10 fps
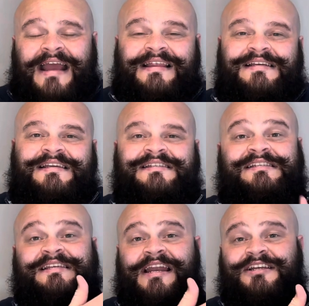this,
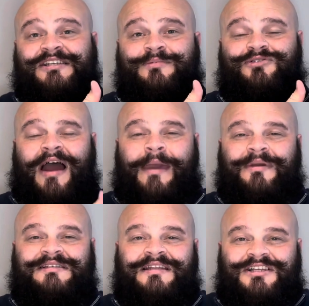consider
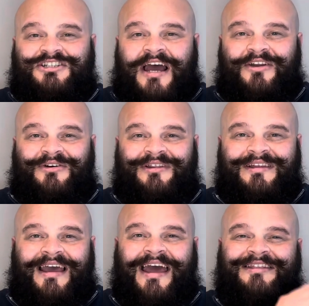subscribing to the
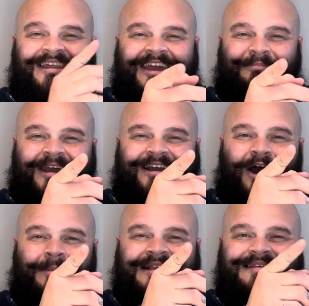channel and leave me a
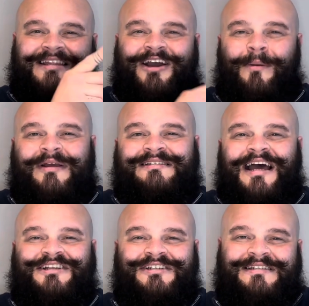comment in the comment
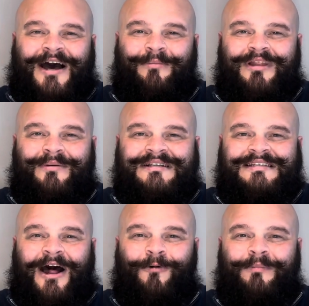section down below and
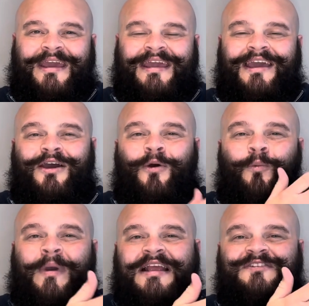tell me,
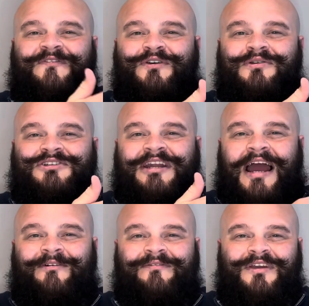which food should I
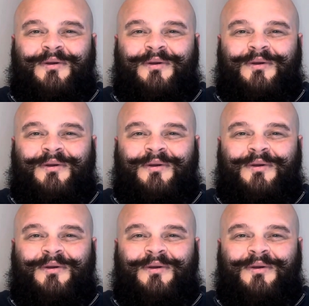review